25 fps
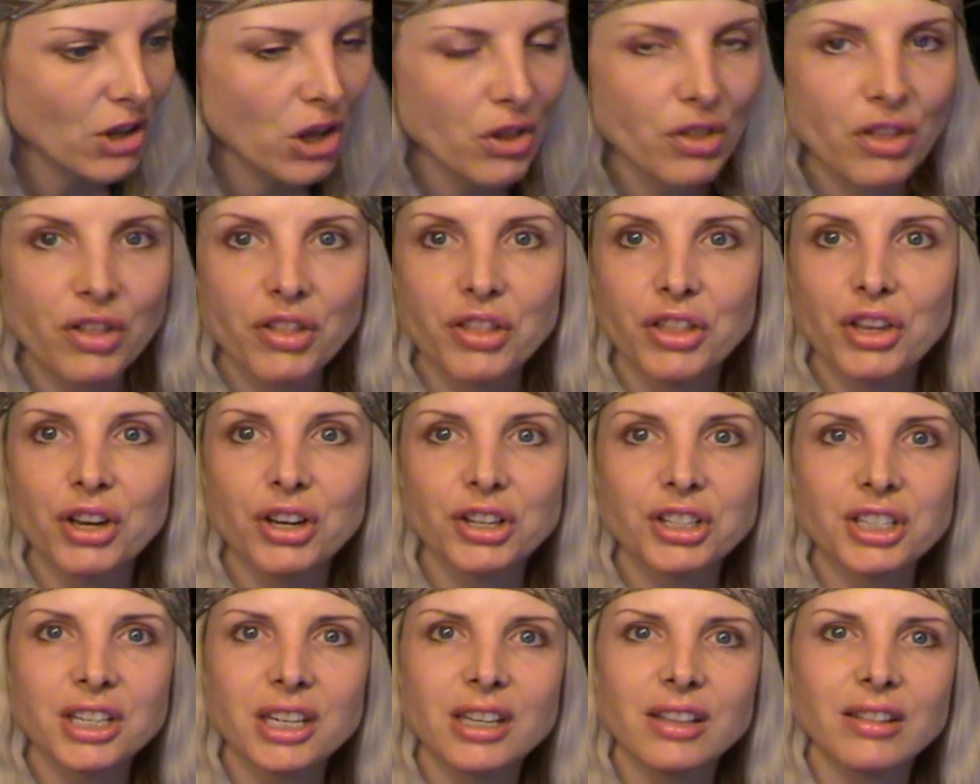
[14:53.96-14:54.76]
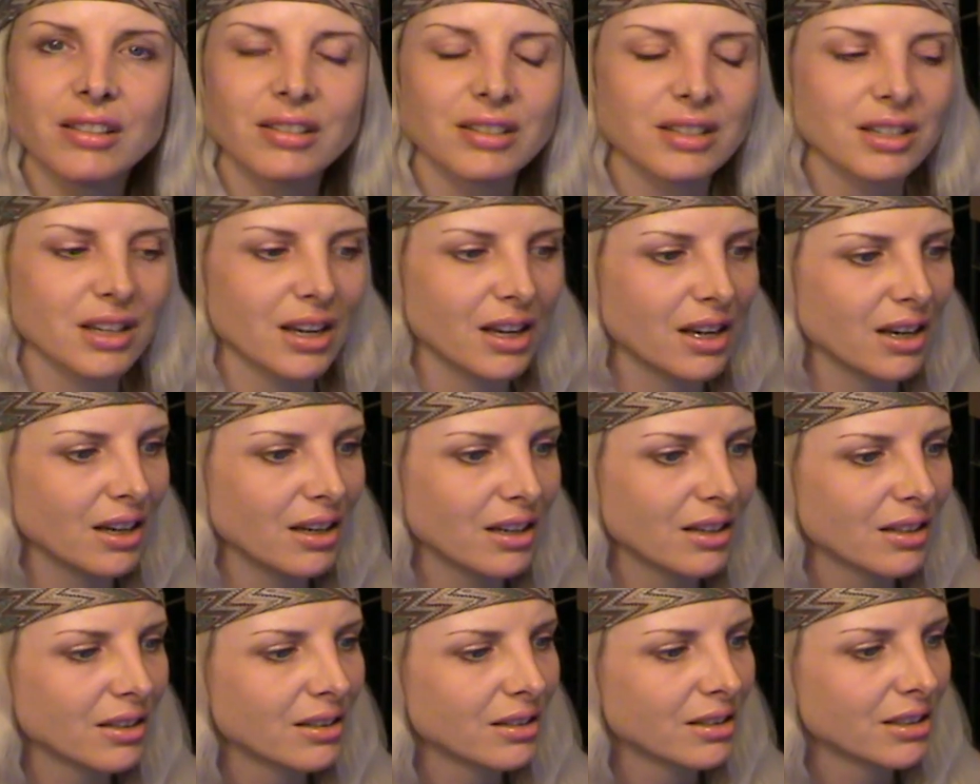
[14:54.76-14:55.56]
13th
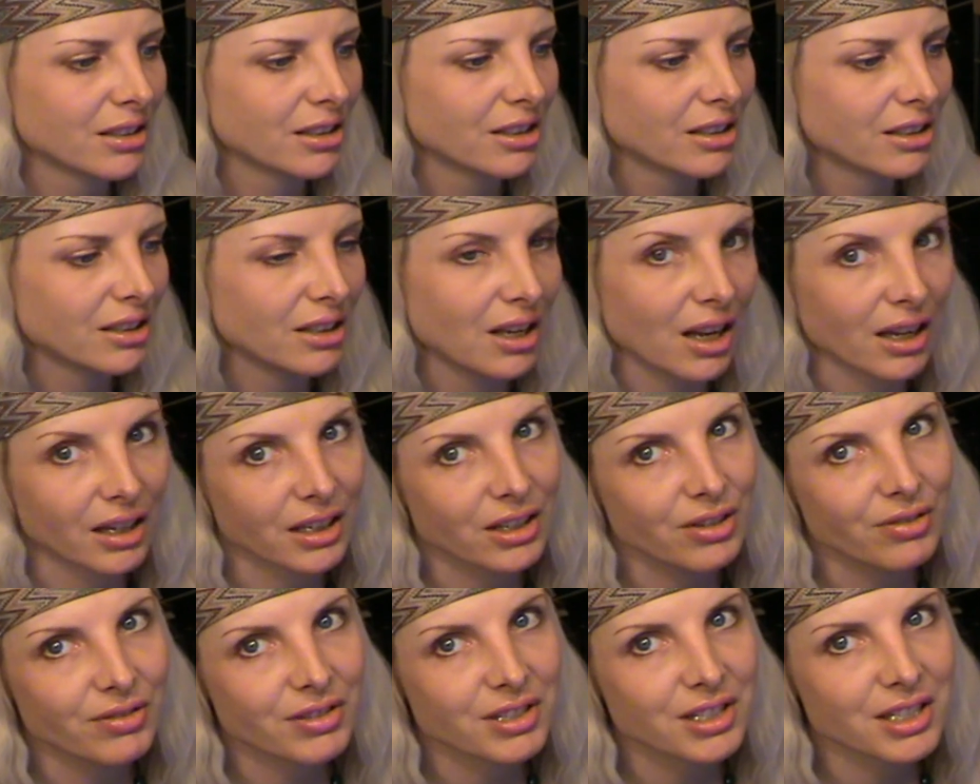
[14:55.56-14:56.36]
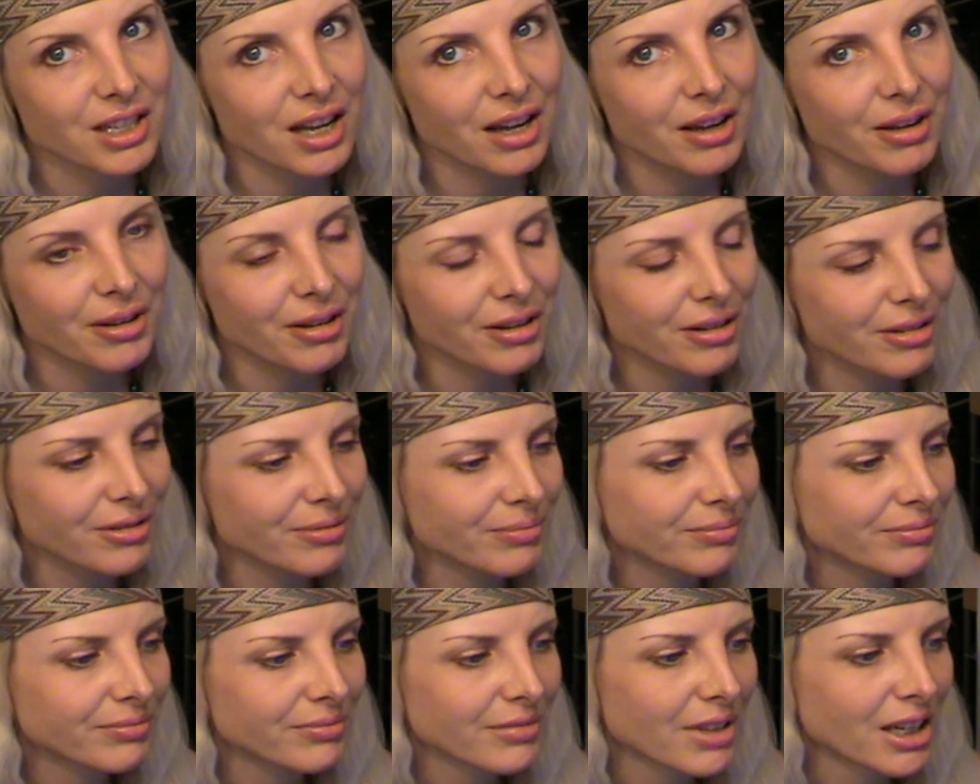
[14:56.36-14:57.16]
day, lucky for
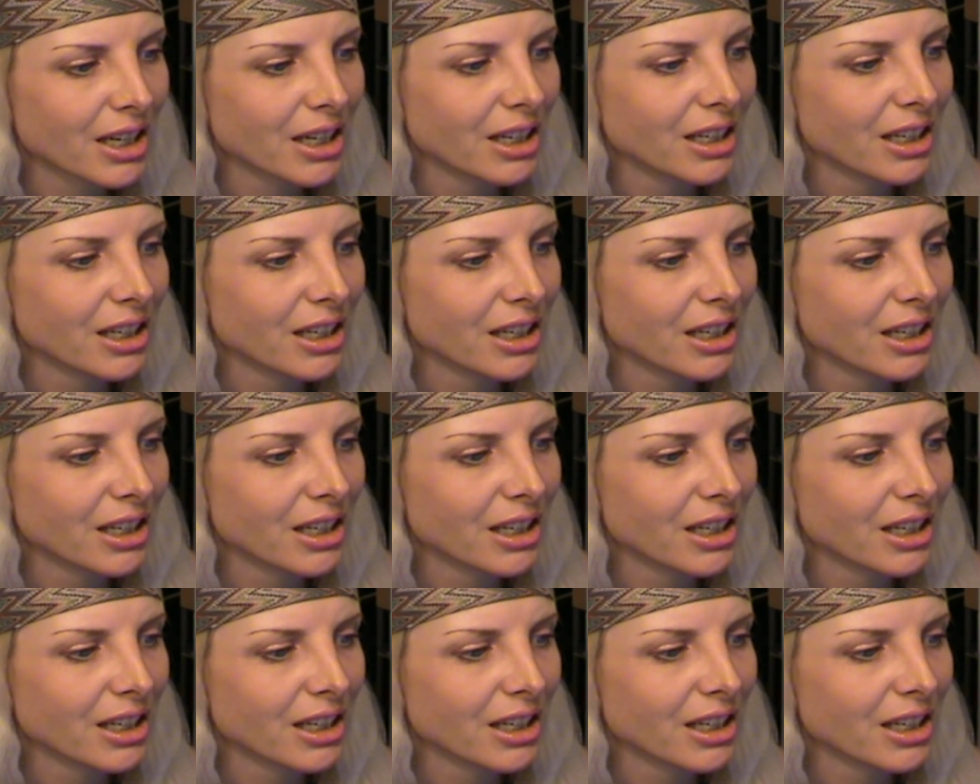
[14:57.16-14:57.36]
some.